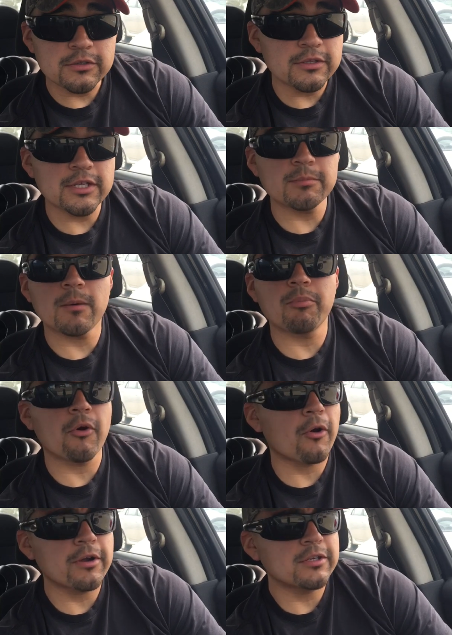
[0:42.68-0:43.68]
you're thinking about
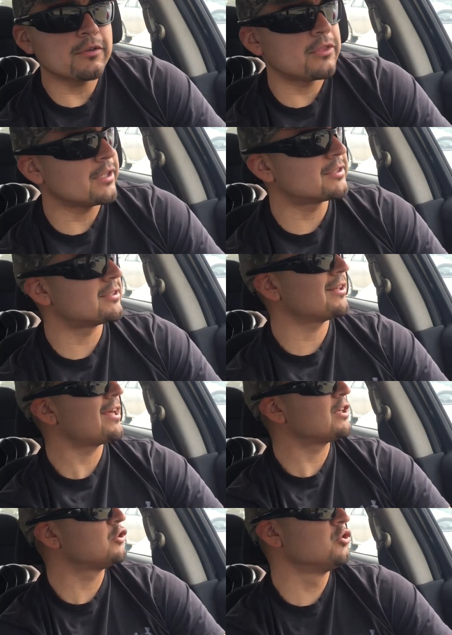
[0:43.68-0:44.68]
partying, you think it's just
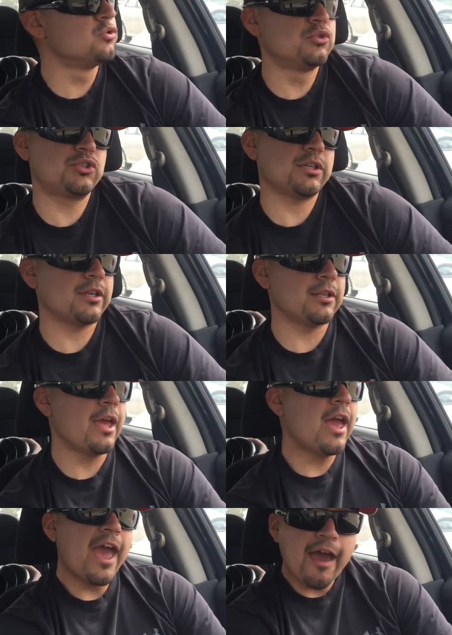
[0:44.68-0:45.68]
letting loose and
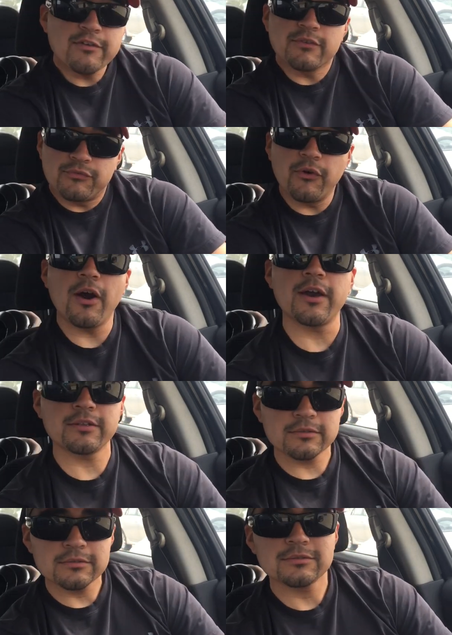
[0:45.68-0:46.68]
having
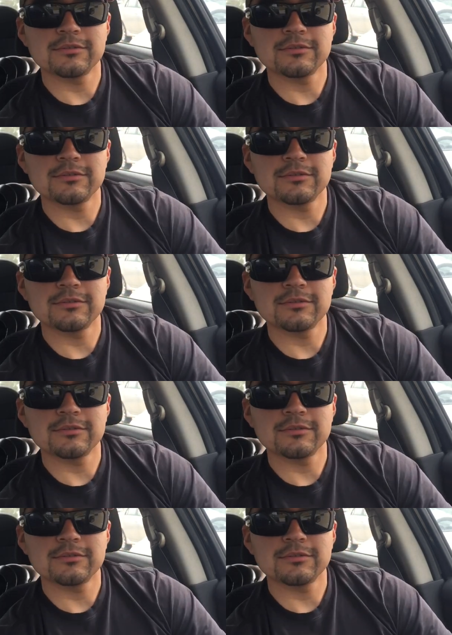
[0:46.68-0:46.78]
fun.